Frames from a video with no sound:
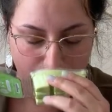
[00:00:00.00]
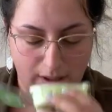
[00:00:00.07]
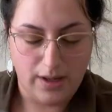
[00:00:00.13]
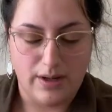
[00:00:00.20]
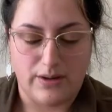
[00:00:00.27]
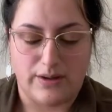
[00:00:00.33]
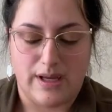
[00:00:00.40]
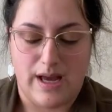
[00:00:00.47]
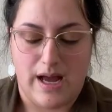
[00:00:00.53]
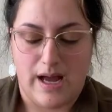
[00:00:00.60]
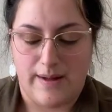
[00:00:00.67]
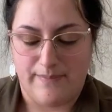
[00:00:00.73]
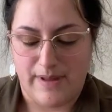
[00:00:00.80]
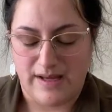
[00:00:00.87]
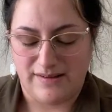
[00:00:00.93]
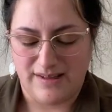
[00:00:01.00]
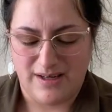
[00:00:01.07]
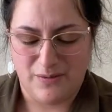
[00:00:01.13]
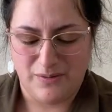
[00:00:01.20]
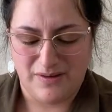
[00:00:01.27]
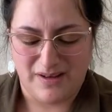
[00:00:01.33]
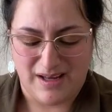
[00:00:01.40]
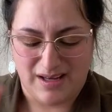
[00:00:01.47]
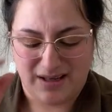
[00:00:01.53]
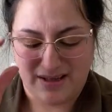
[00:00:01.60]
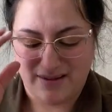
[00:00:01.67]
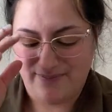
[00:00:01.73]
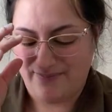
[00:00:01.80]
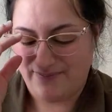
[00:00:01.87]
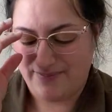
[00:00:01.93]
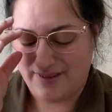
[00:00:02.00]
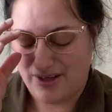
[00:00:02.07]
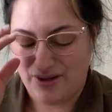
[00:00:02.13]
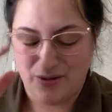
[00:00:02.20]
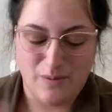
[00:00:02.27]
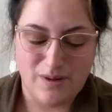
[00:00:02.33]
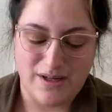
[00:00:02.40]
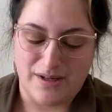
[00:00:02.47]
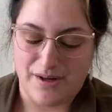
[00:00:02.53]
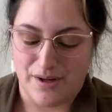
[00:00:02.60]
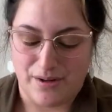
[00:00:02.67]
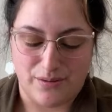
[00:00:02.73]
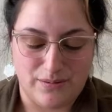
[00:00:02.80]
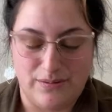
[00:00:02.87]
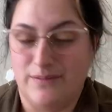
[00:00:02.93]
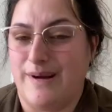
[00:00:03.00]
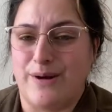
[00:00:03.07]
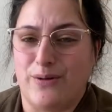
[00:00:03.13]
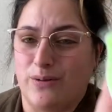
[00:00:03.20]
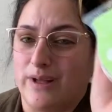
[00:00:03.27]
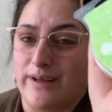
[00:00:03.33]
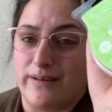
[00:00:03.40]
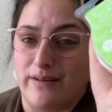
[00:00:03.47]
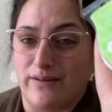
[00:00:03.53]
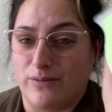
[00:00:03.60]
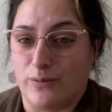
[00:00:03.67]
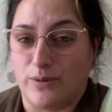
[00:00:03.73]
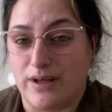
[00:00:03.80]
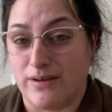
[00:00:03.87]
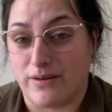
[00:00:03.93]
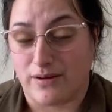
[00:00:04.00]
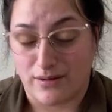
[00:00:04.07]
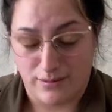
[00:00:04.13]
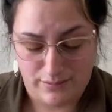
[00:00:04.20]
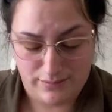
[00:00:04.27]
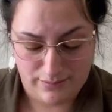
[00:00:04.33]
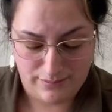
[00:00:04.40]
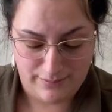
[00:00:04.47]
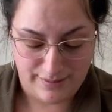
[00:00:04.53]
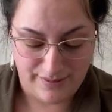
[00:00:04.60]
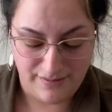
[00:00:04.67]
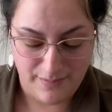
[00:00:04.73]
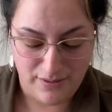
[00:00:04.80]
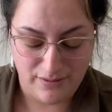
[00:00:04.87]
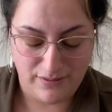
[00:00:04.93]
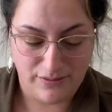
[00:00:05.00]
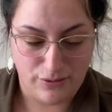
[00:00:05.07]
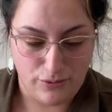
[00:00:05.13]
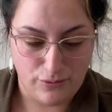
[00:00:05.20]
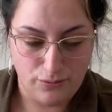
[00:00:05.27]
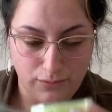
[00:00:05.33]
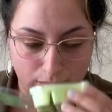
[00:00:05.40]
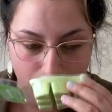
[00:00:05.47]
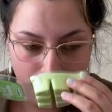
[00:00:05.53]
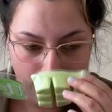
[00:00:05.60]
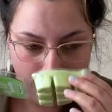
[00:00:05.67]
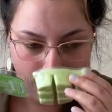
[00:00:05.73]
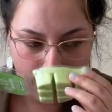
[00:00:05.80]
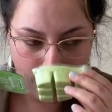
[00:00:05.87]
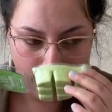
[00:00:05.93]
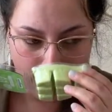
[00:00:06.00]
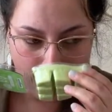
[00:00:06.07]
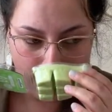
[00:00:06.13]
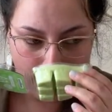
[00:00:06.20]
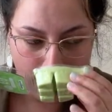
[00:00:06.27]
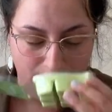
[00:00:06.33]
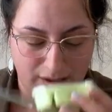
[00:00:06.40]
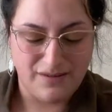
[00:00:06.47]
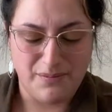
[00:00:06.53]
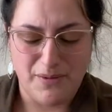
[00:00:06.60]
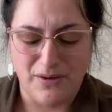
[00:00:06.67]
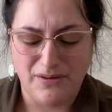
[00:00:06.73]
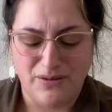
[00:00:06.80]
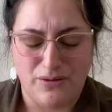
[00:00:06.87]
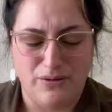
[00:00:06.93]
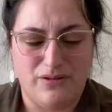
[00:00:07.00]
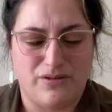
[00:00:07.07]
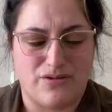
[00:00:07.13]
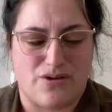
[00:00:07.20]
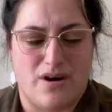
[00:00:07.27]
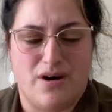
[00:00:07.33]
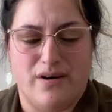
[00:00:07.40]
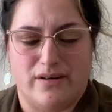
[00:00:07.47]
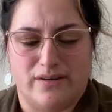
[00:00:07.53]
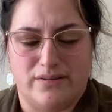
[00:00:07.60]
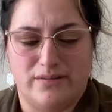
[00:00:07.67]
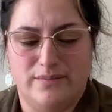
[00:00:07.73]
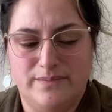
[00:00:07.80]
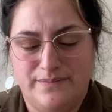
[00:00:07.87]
Oh, yeah. I said it was like, you know what? No, I don't like this one either. It smells too, it smells too strong.